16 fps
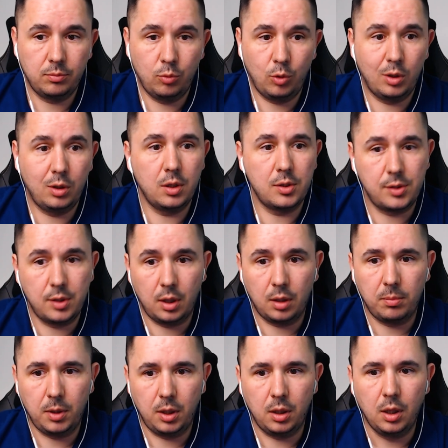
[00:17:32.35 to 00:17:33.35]
What does that
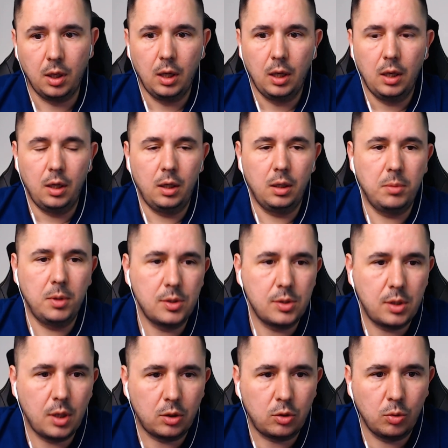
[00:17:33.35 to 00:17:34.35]
mean? It means
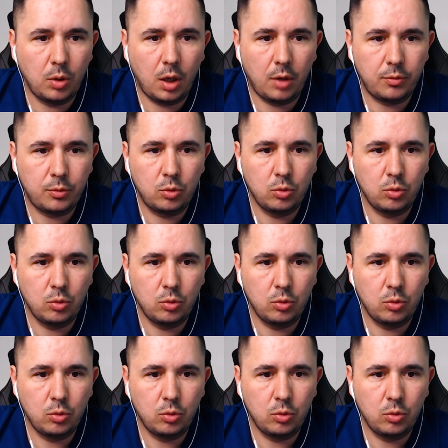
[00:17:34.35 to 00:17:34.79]
that you have